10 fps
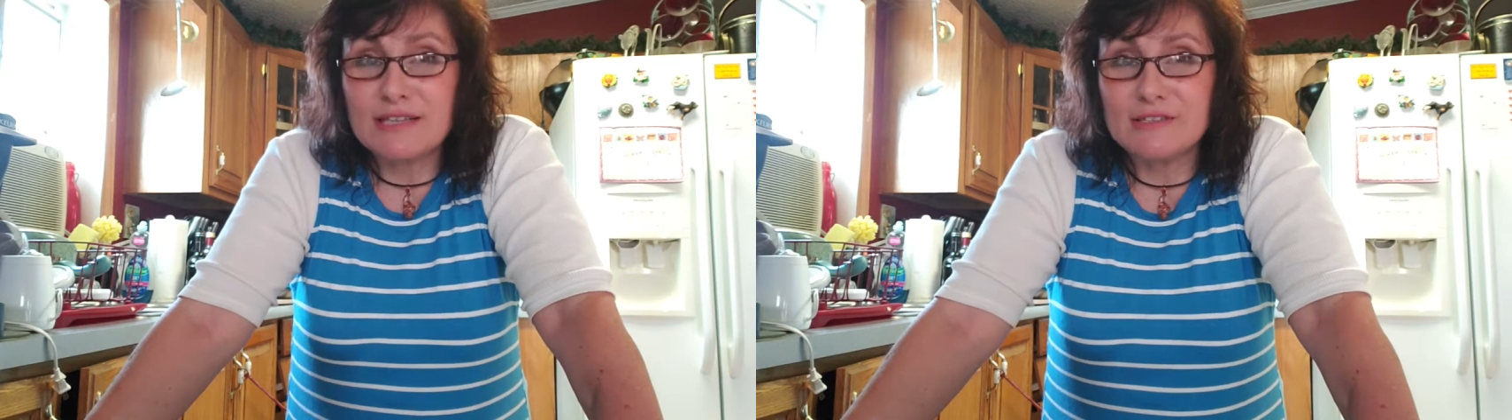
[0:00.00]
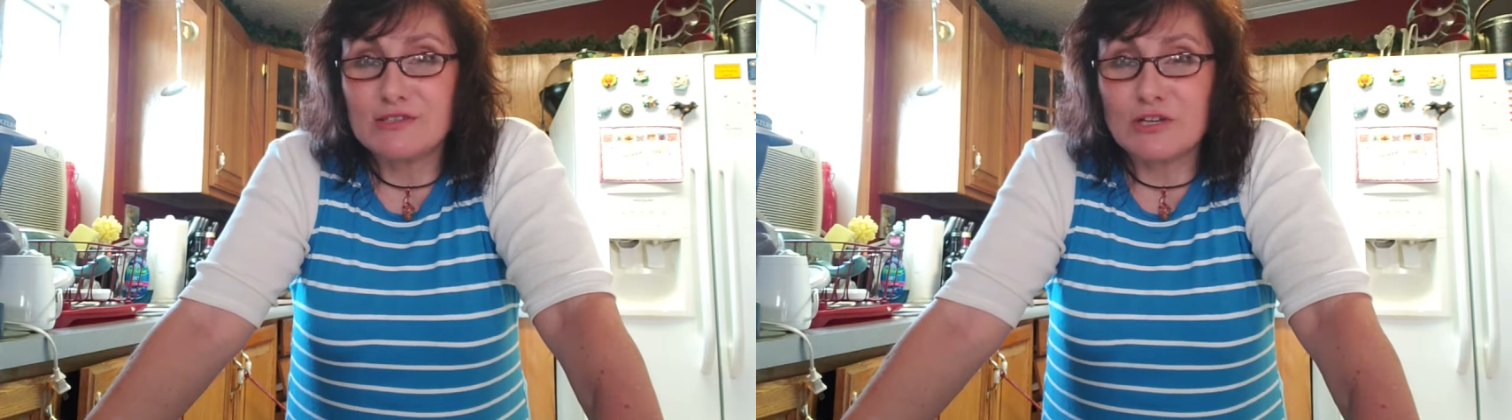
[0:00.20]

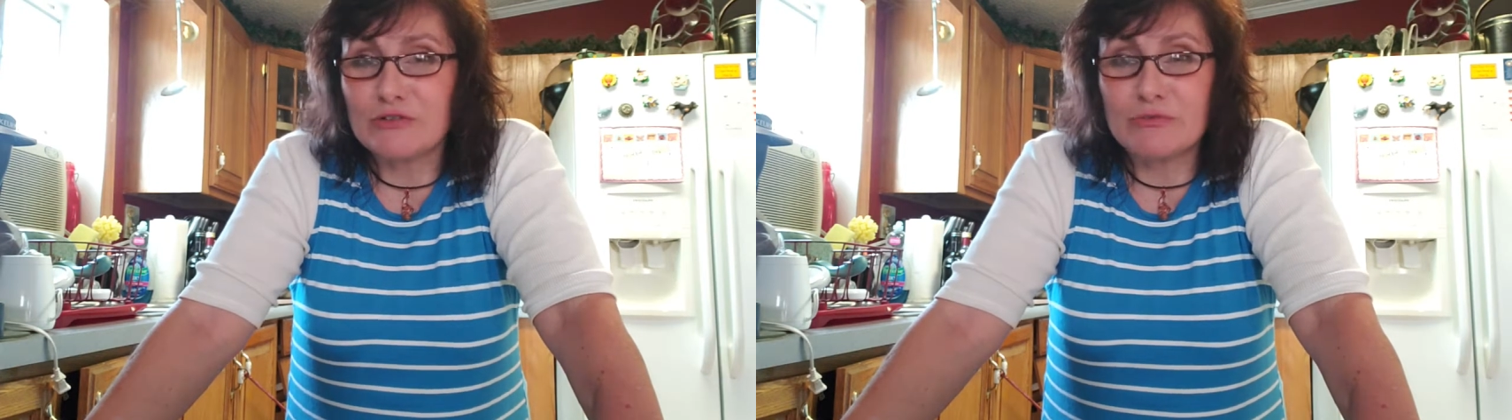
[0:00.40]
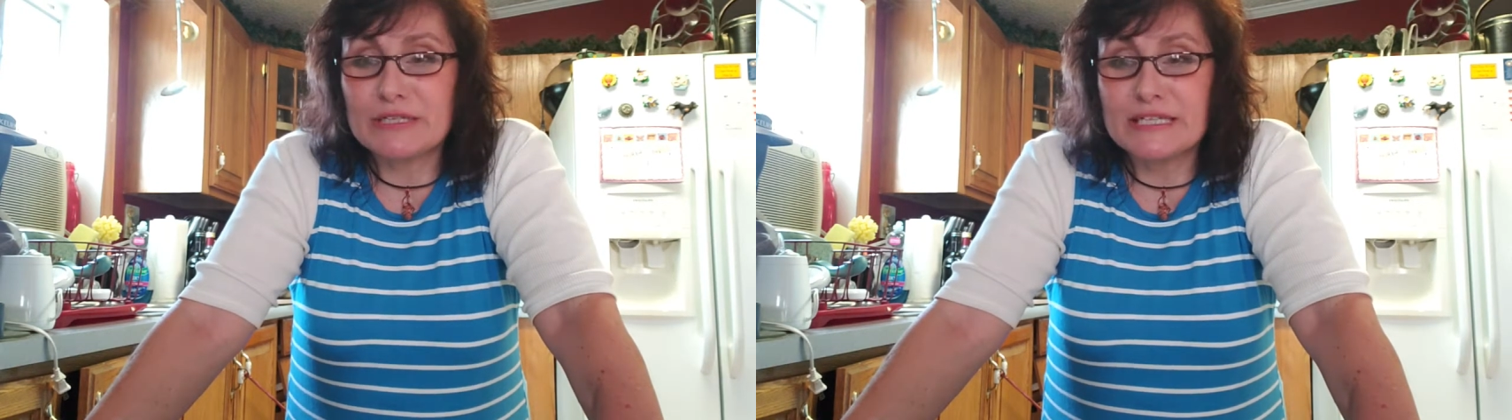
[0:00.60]
I
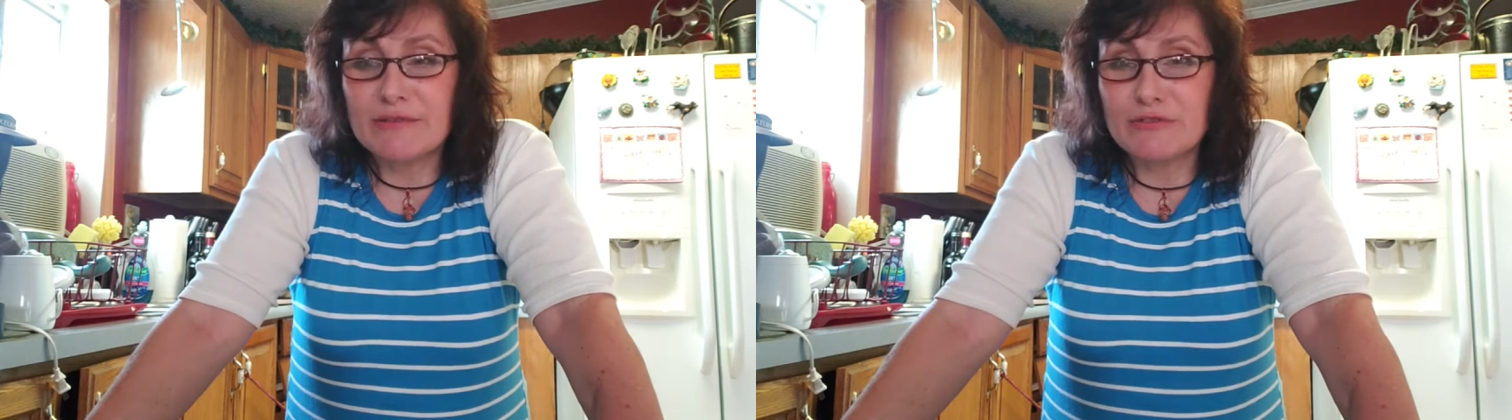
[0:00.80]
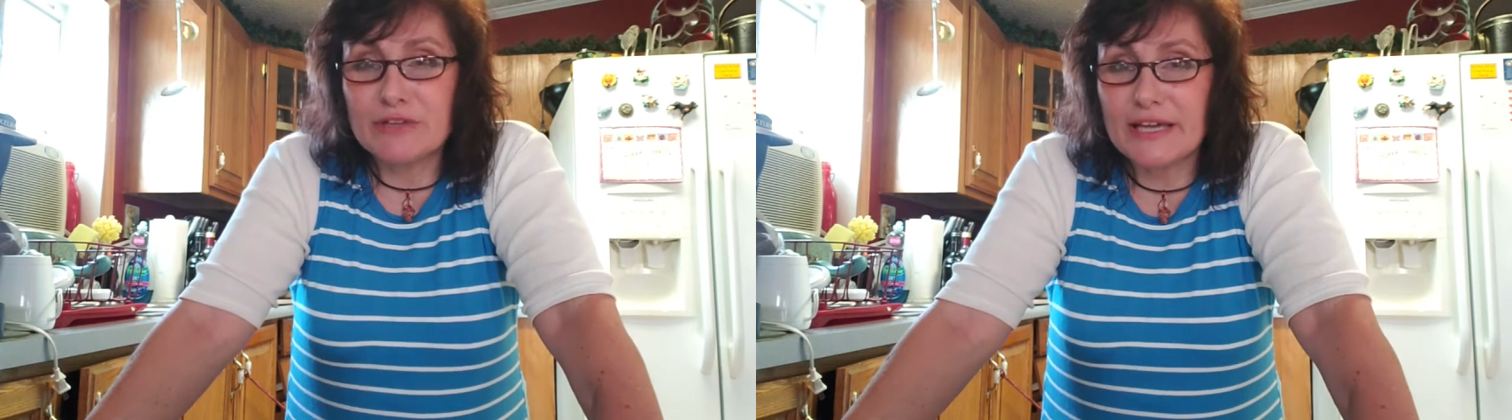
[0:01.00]
started reading
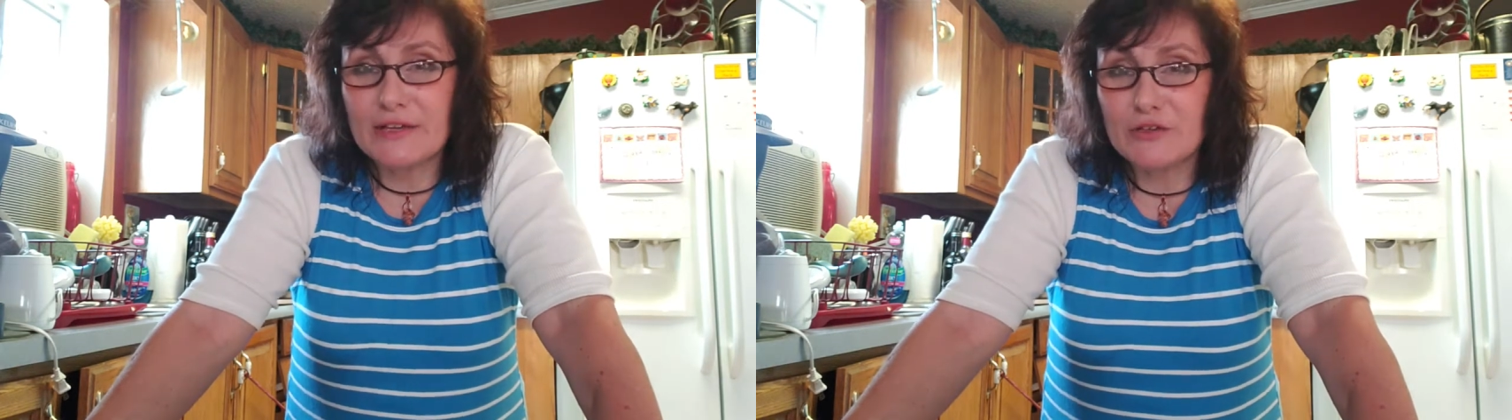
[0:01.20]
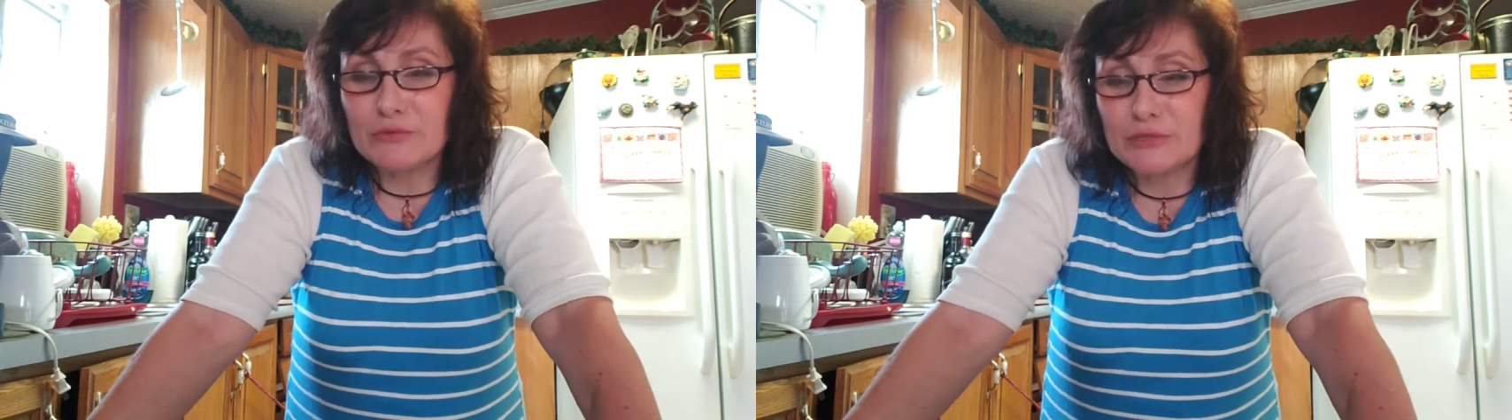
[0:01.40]
everything I
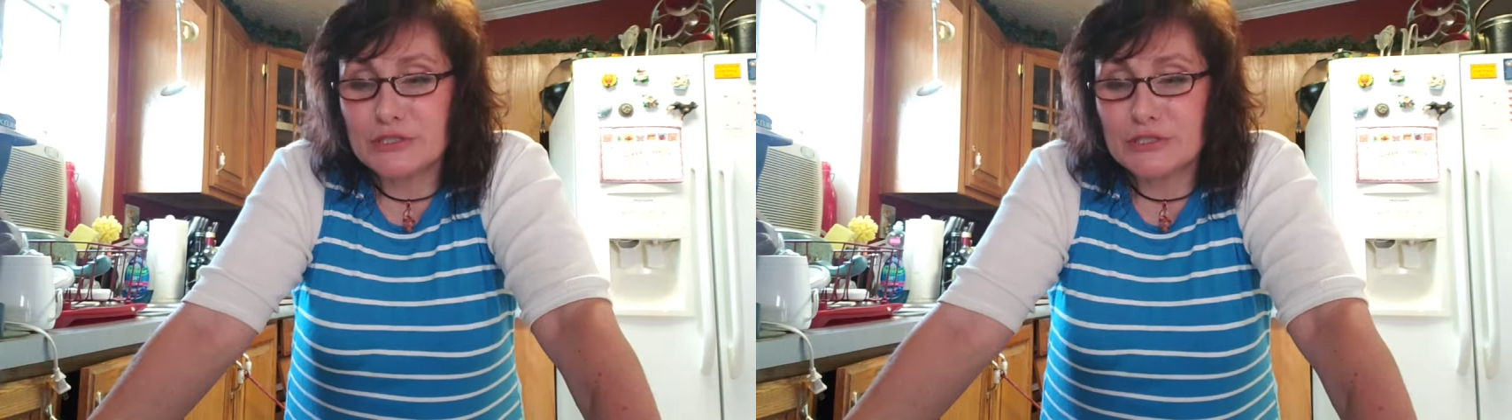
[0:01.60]
could,